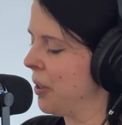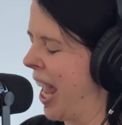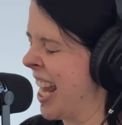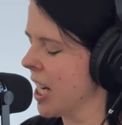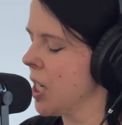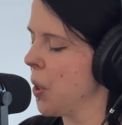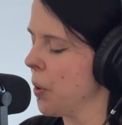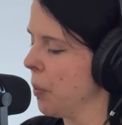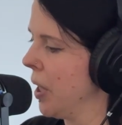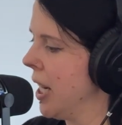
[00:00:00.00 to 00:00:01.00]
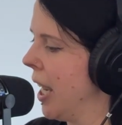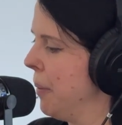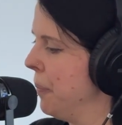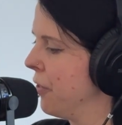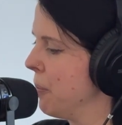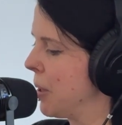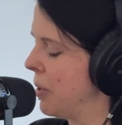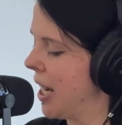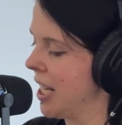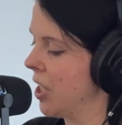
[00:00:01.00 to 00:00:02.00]
anecdotal one from
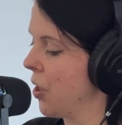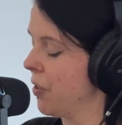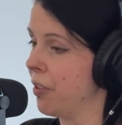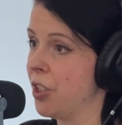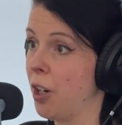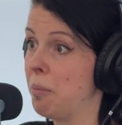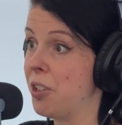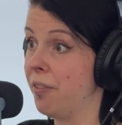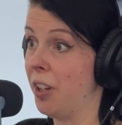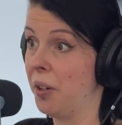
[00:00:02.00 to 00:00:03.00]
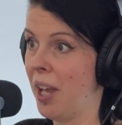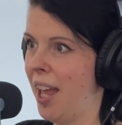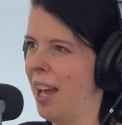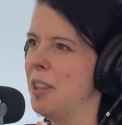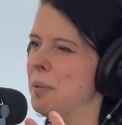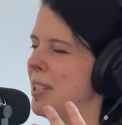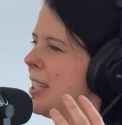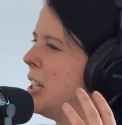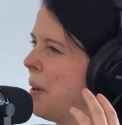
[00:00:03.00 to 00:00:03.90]
someone, and he'd gone for a job interview, and there was this,